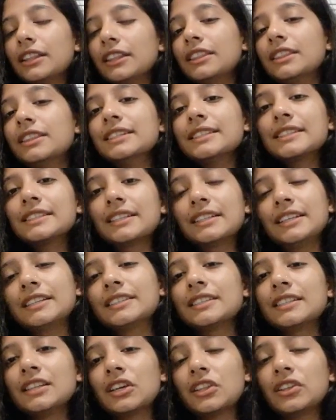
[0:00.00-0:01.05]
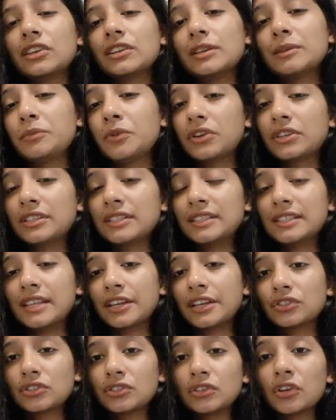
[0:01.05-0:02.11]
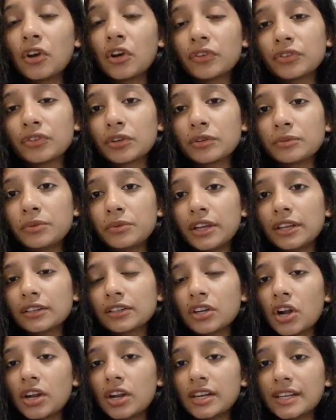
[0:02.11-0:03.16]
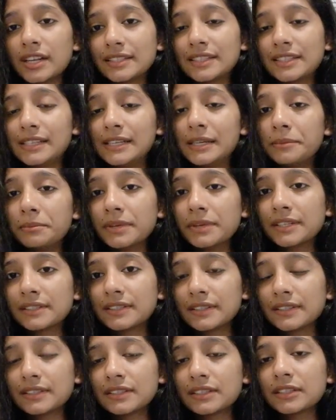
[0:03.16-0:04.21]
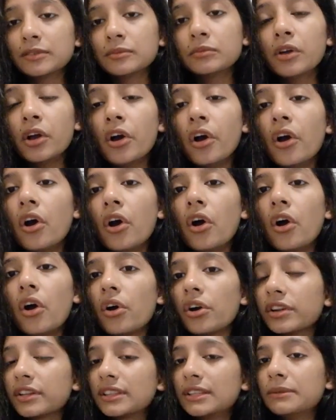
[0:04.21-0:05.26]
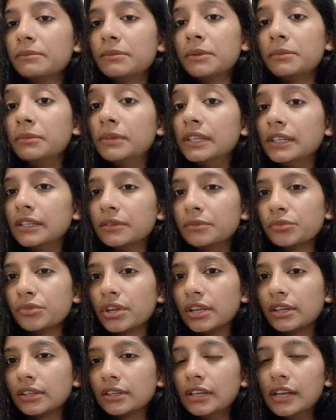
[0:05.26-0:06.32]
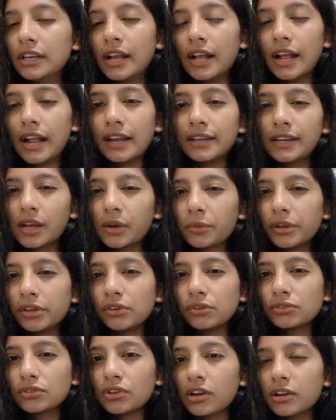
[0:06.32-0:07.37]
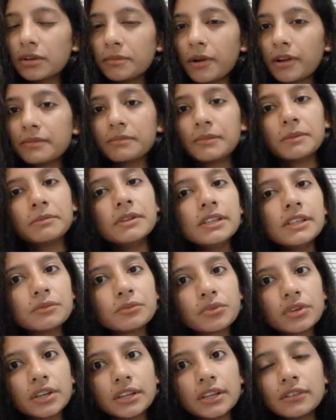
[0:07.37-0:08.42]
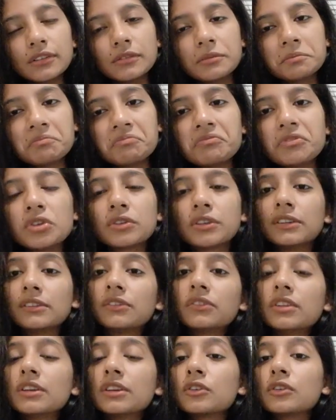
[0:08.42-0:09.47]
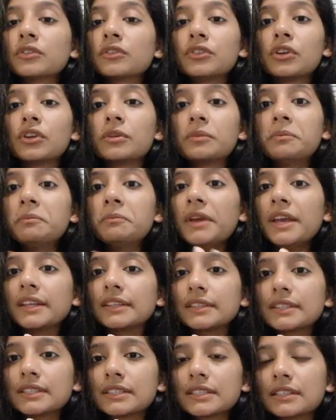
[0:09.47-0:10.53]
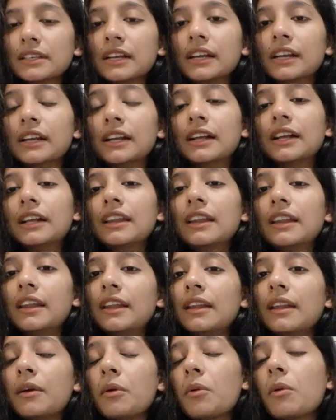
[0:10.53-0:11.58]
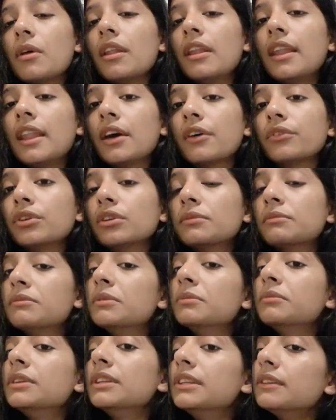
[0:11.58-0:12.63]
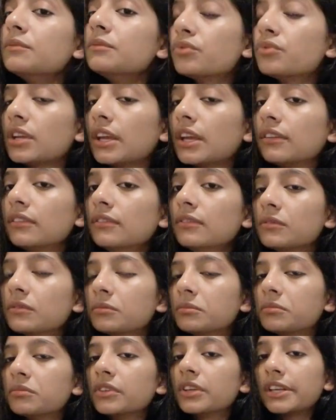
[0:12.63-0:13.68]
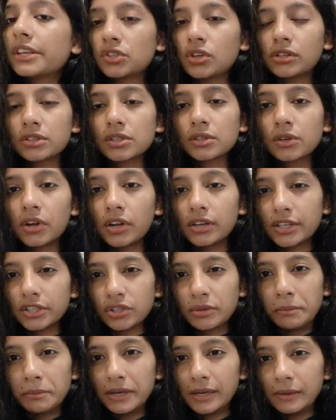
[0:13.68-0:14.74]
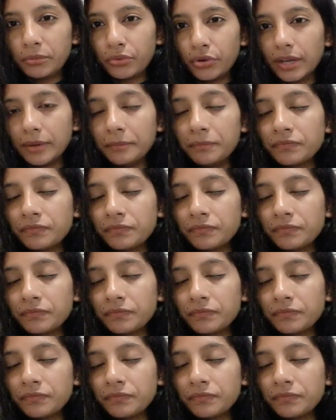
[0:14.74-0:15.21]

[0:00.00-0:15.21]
this creates another important section of your brain called as the limbic system or the mammalian brain. And now when you talk about mammalian brain, you can think of your pets. Now your mammalian brain is also called as your middle brain,